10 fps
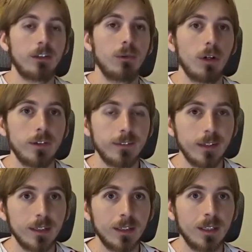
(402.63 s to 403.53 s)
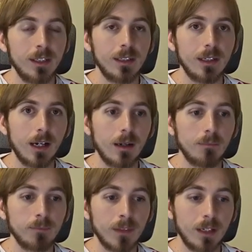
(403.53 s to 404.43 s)
closely.
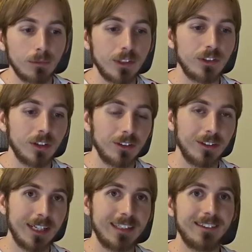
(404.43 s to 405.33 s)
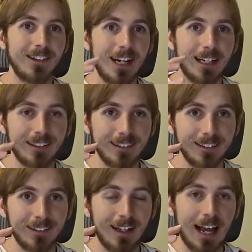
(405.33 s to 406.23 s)
We don't like to
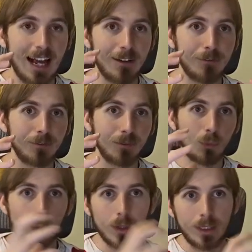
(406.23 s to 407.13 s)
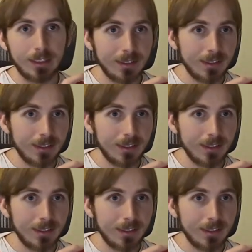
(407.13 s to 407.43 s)
have one